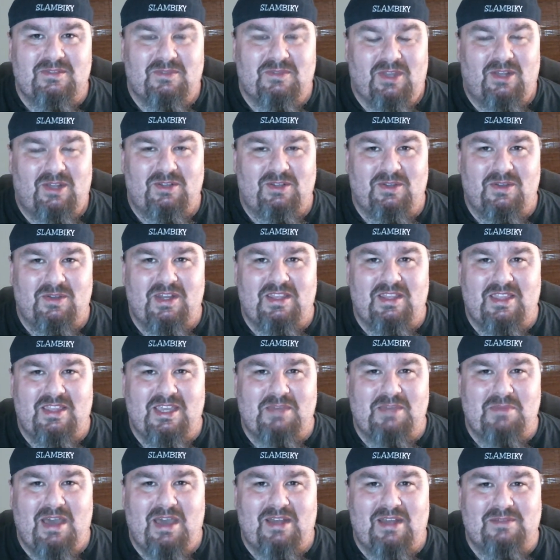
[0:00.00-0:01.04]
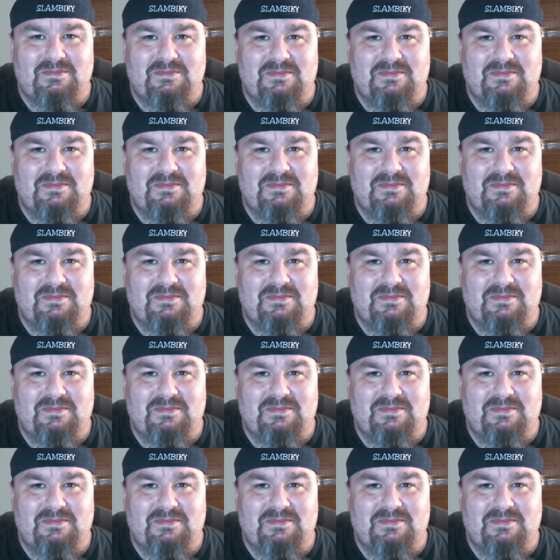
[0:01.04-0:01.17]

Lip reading: We all know what I think about them.